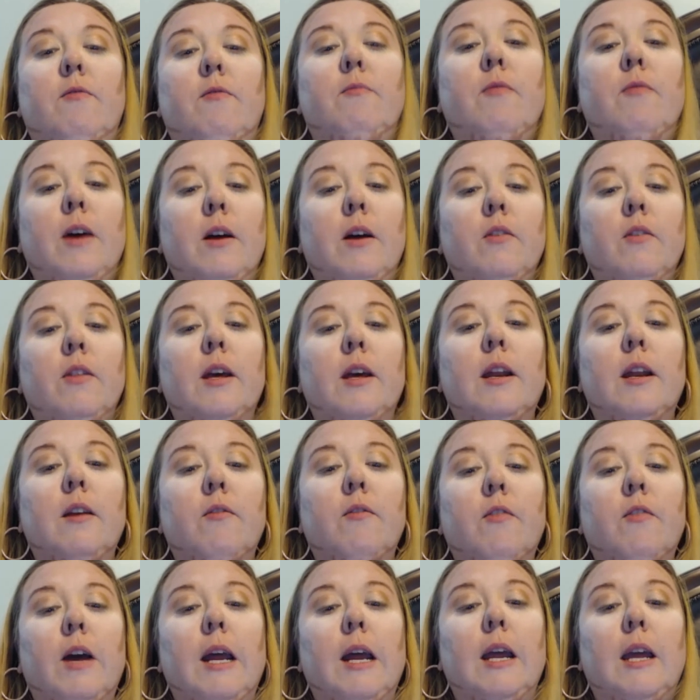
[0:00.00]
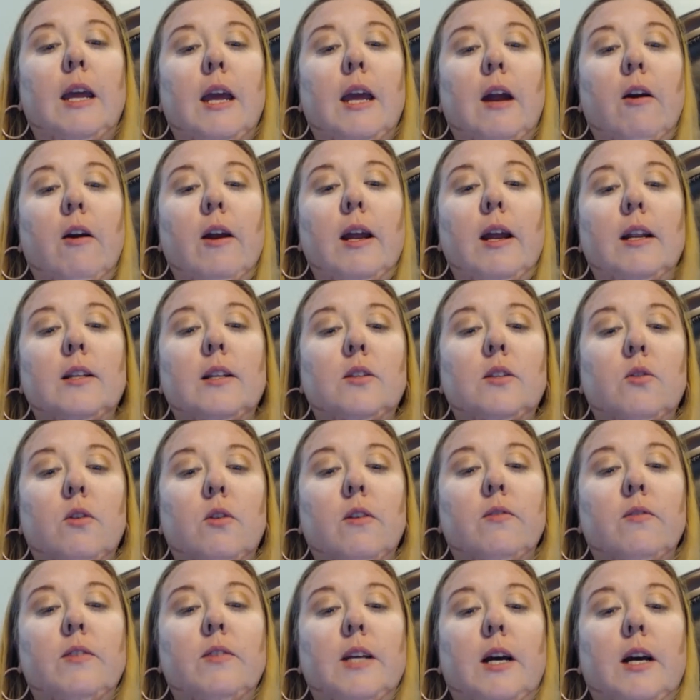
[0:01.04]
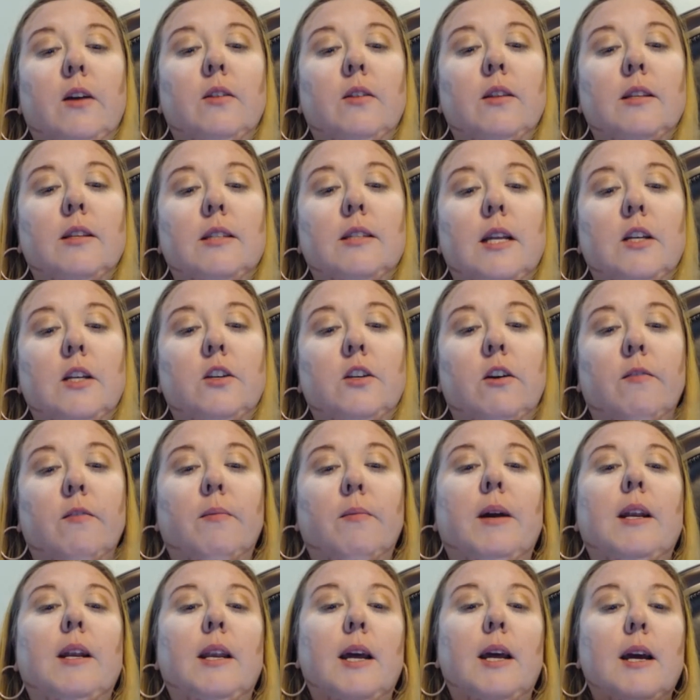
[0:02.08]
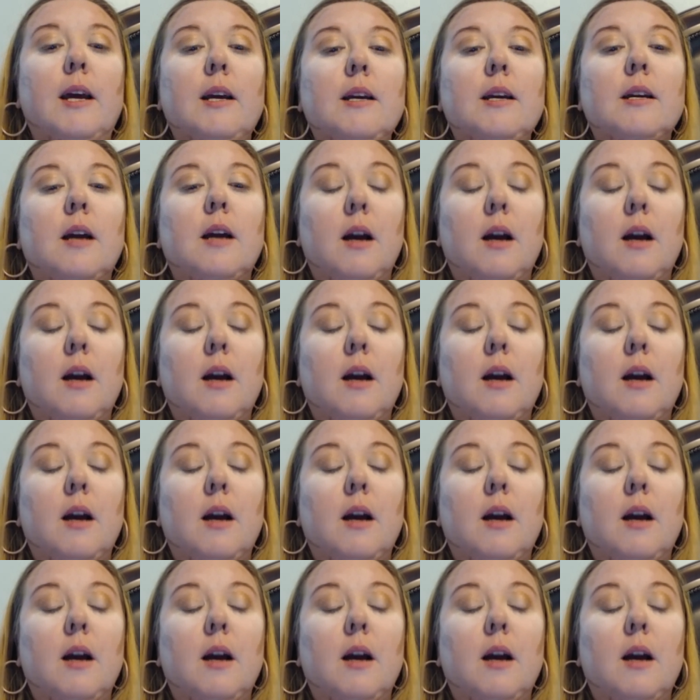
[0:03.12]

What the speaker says: found that if I carry it sort of down the center of my neck,